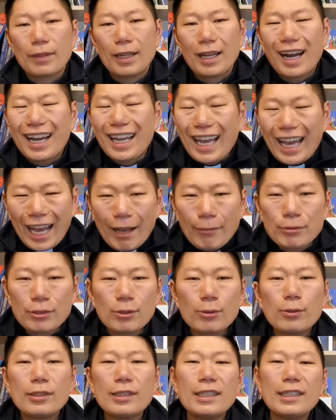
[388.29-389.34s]
I
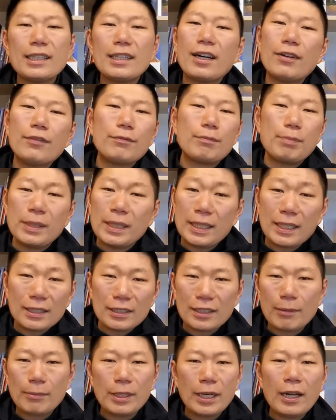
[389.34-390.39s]
absolutely loved being a
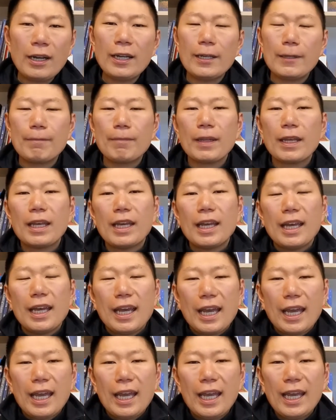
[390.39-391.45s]
seminarian.
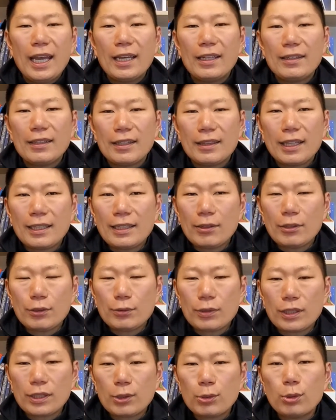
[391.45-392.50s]
And the thing that was
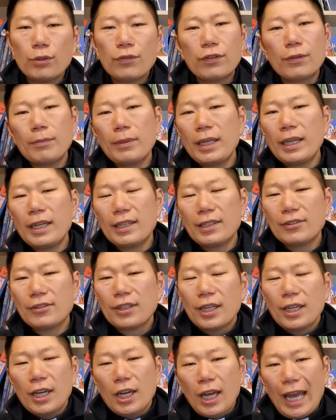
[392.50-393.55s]
really cool for me is
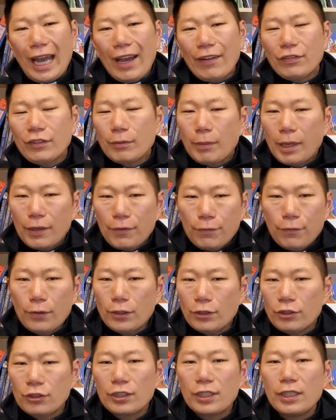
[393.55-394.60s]
after my
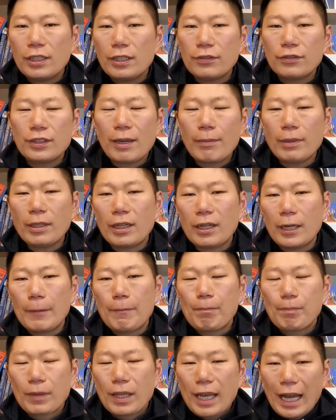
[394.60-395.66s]
first year of seminary,
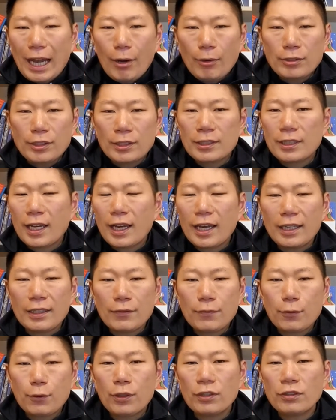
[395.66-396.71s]
I was assigned
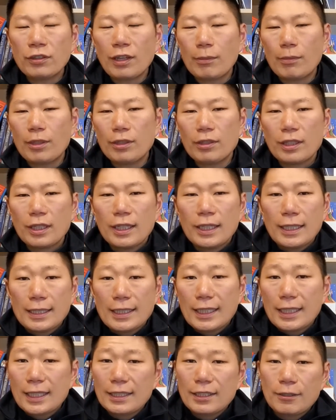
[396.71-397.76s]
for the summer
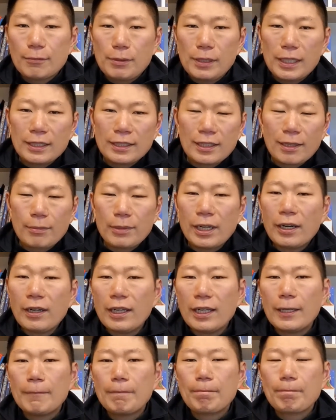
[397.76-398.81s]
to be a
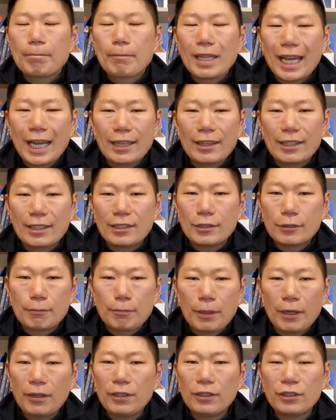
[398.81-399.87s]
seminarian at this
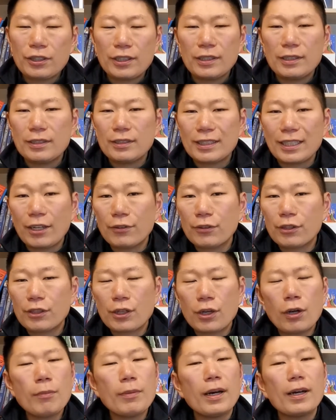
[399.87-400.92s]
parish in South
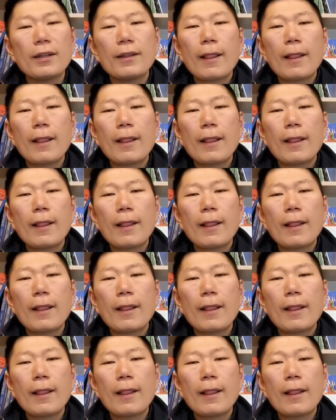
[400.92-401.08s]
Tacoma.